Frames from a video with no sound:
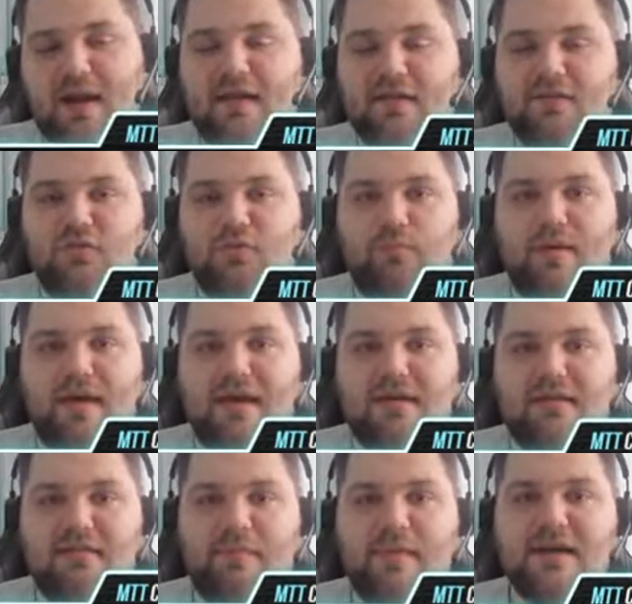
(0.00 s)
has to pay
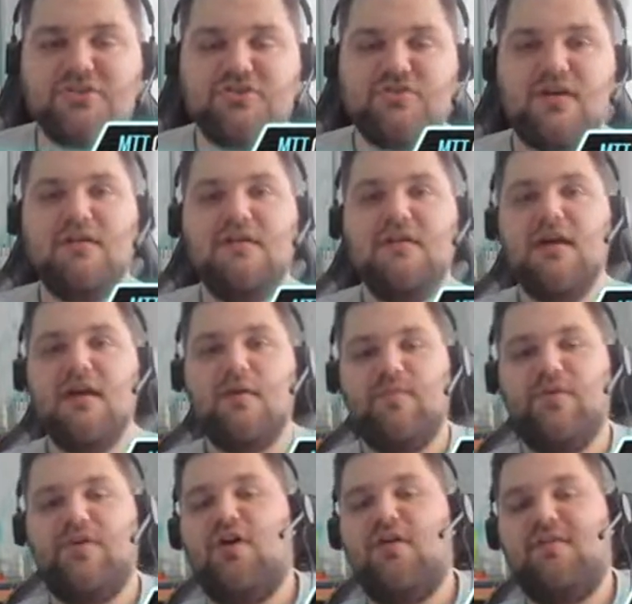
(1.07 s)
some extra
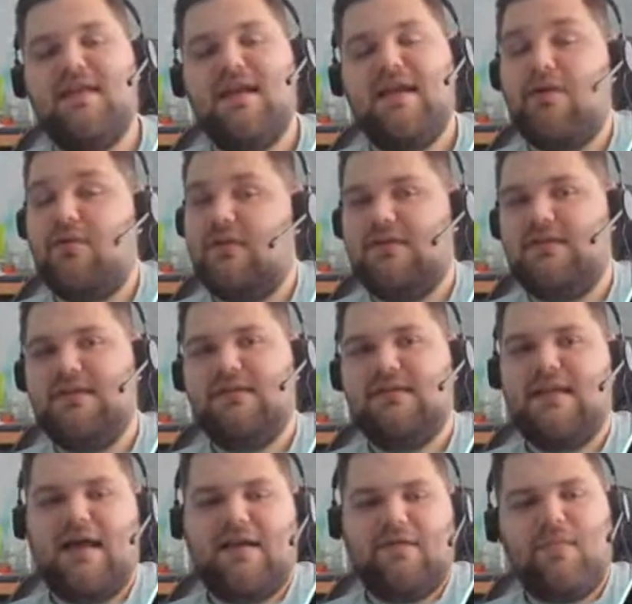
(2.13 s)
because they guaranteed
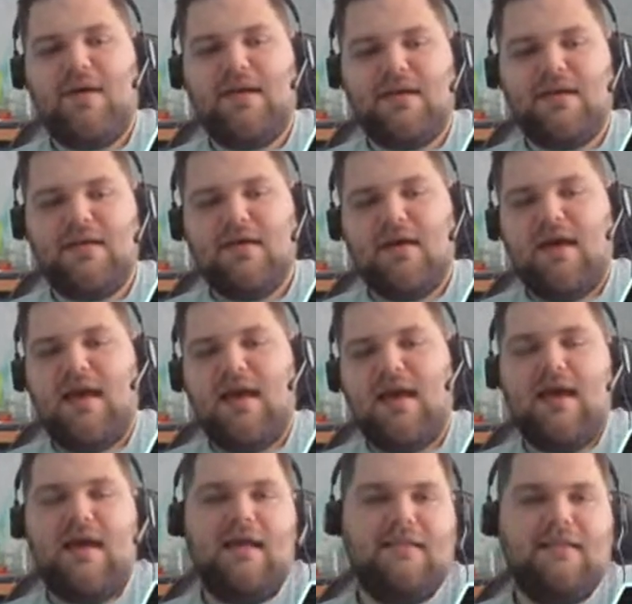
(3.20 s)
that money,
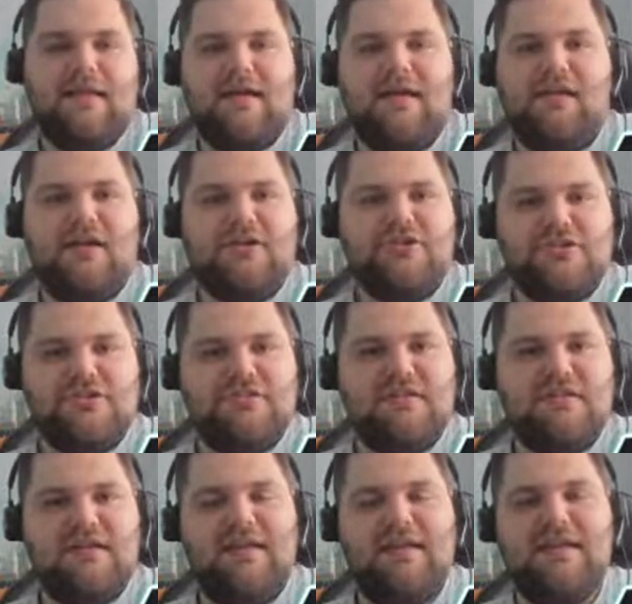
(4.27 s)
and they cannot just
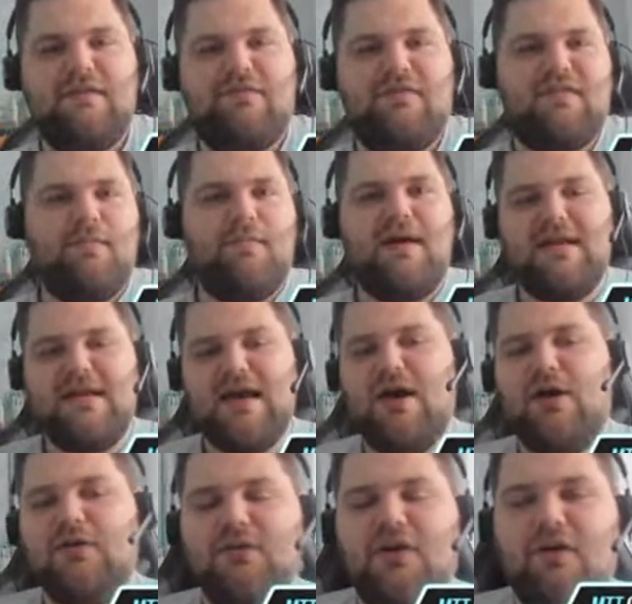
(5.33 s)
leave some money
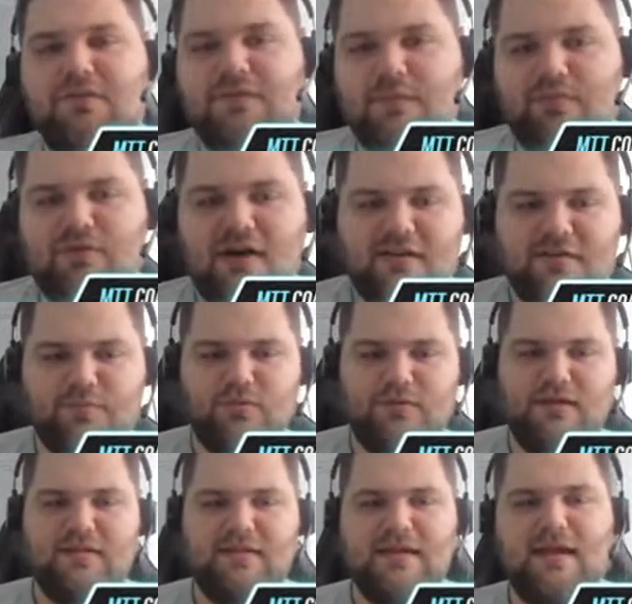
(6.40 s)
out of the prize pool
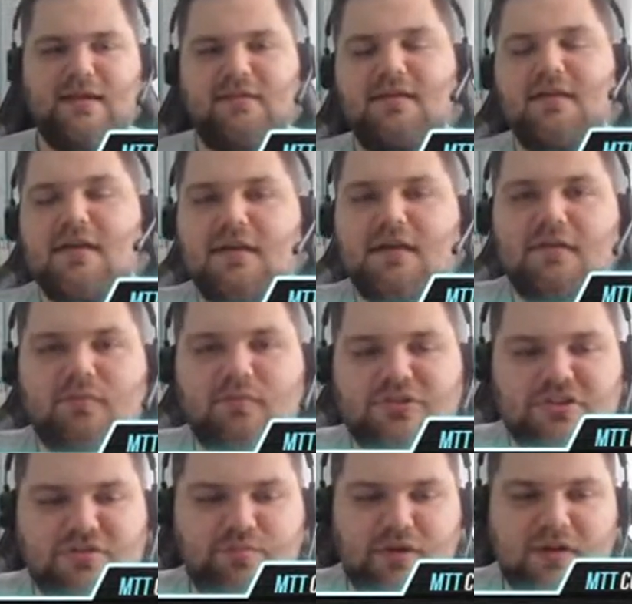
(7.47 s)
in the end,
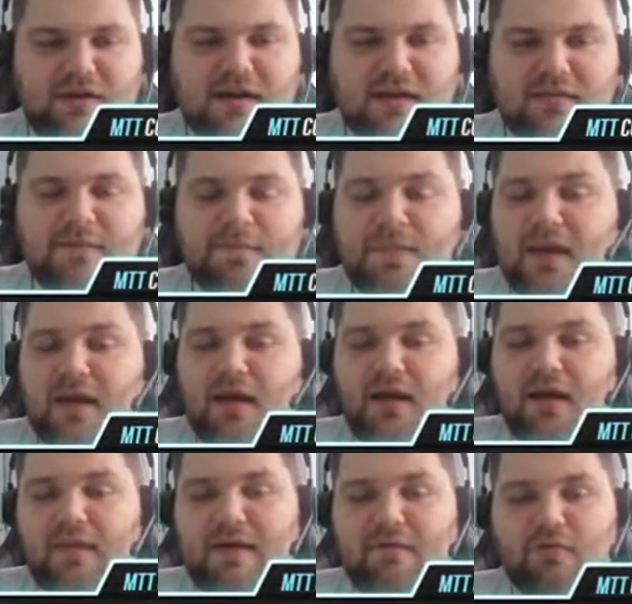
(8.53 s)
which is pretty nice.
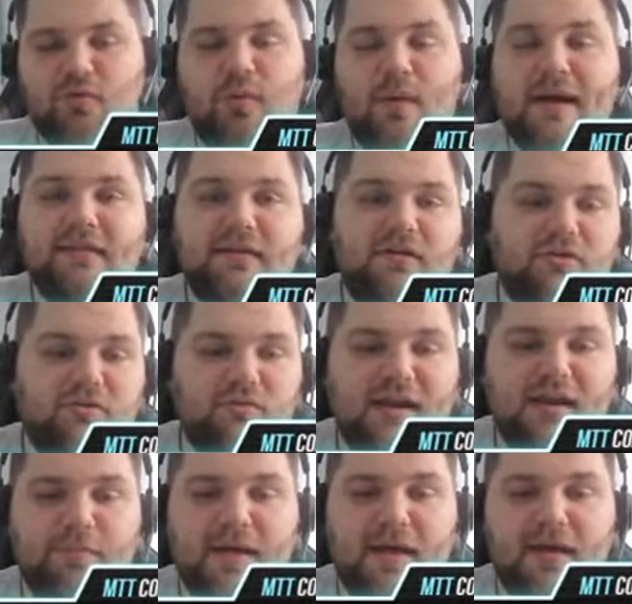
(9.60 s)
They have quite the good
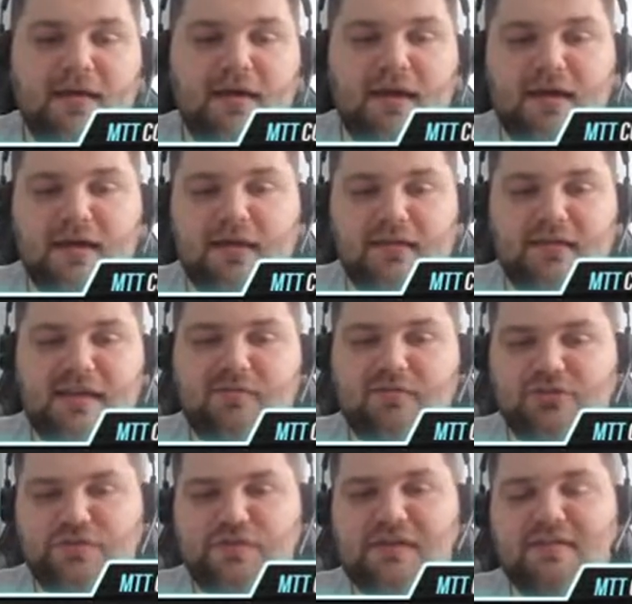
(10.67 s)
rakeback, and the
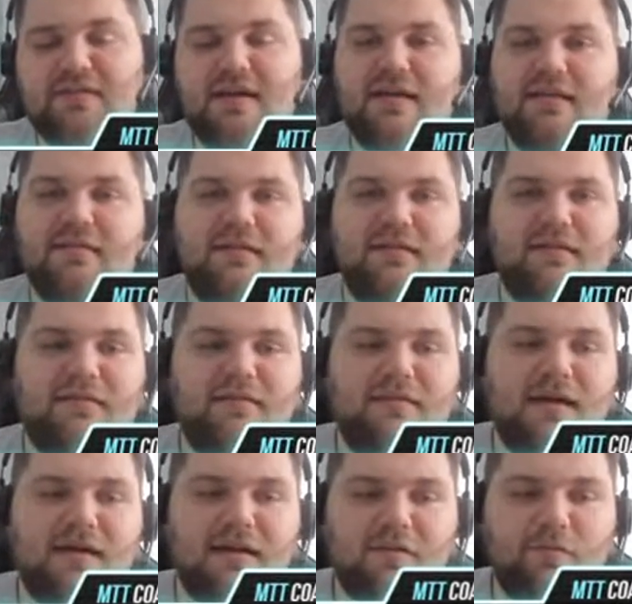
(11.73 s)
average field size is
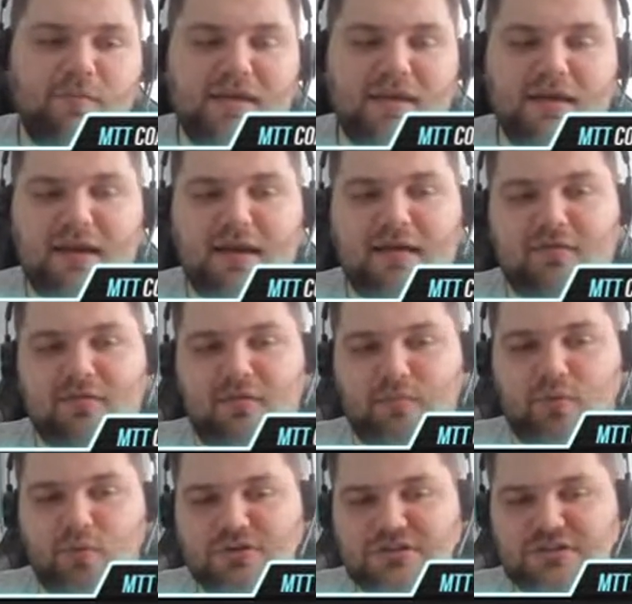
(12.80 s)
not as big as on
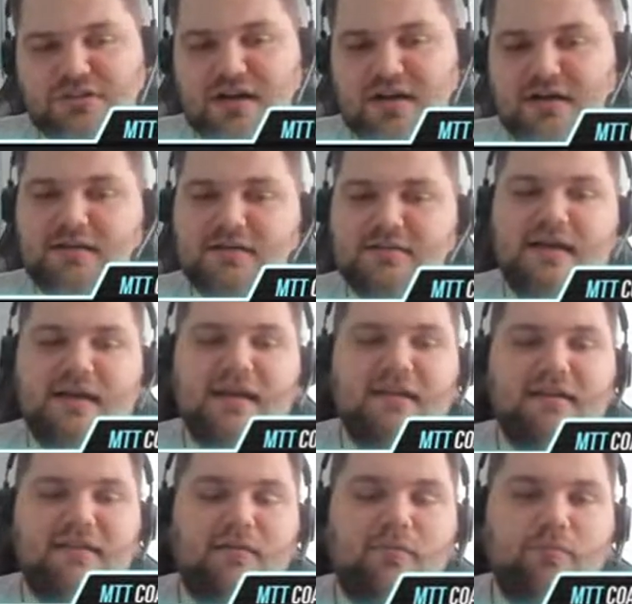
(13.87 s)
PokerStars,
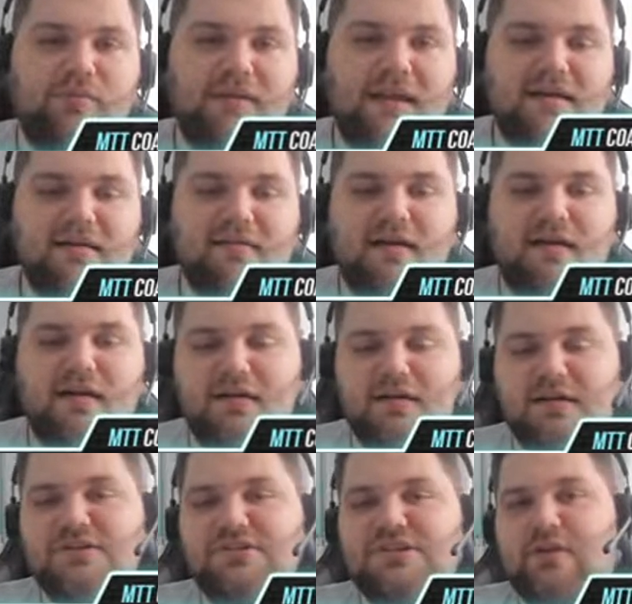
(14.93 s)
and the players are
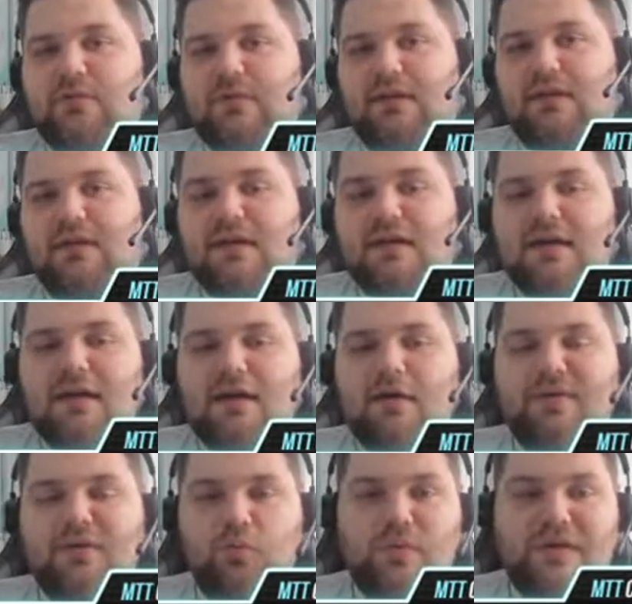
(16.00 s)
in general a
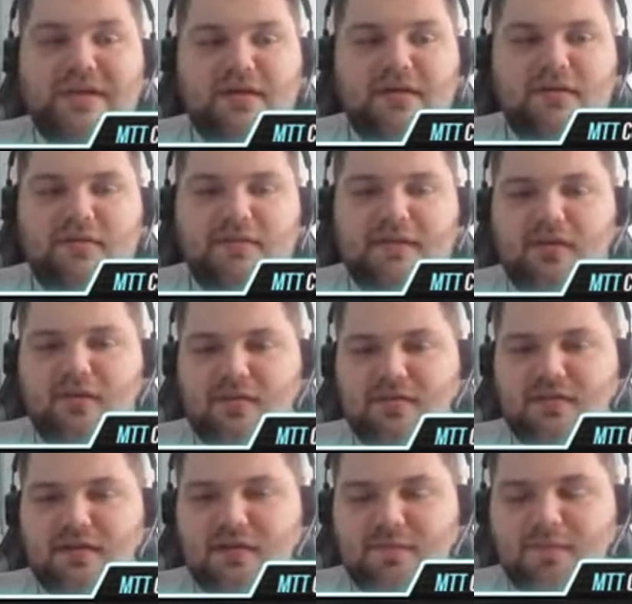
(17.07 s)
bit weaker than on
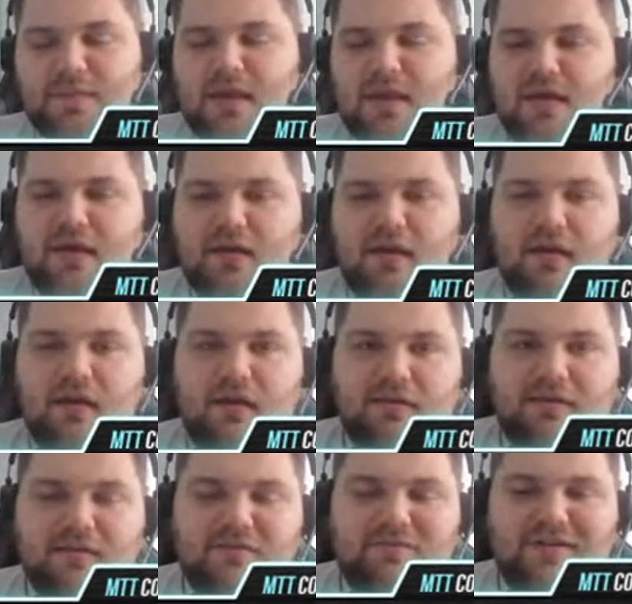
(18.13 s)
Stars.
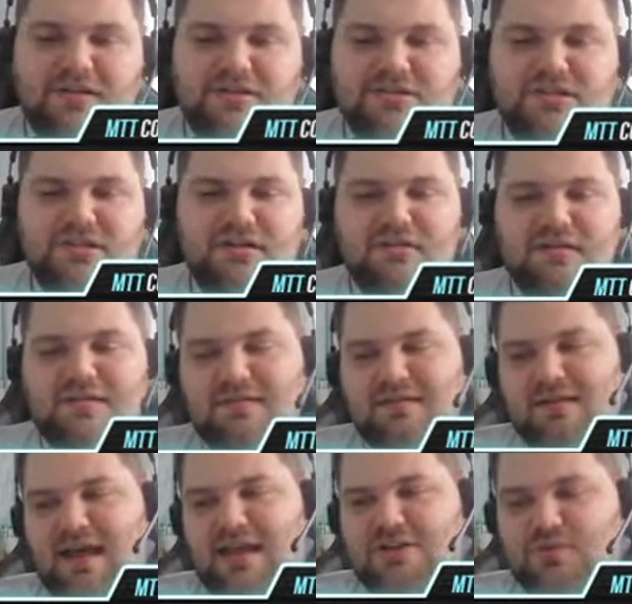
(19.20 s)
Disadvantage here: the
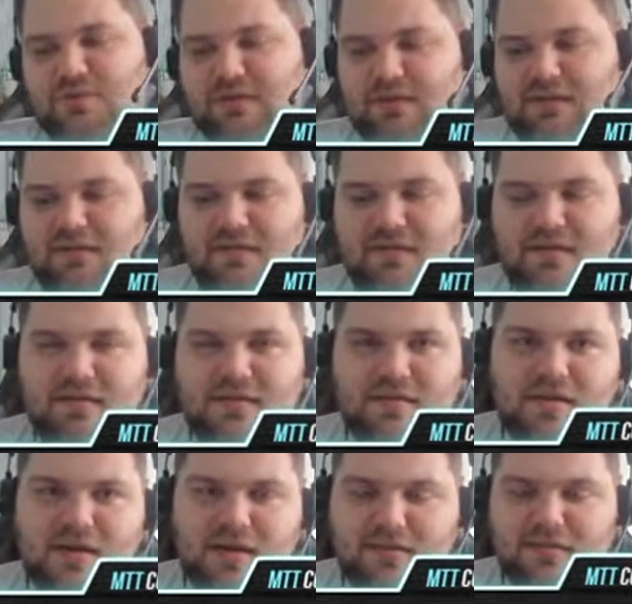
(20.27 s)
schedule is
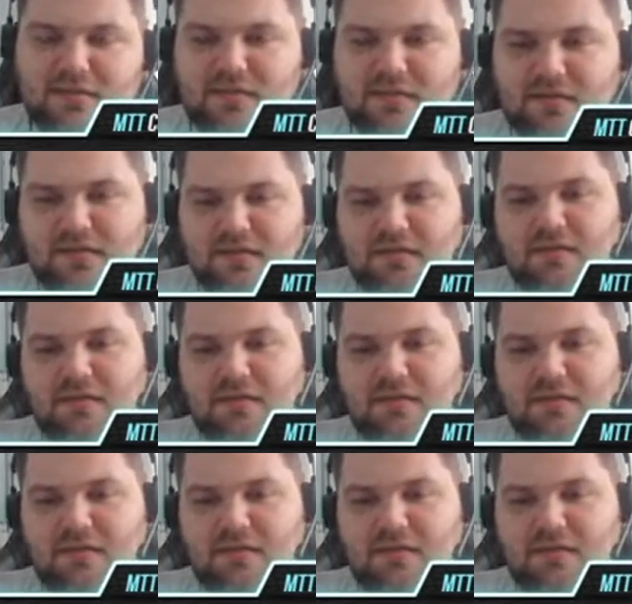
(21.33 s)
not the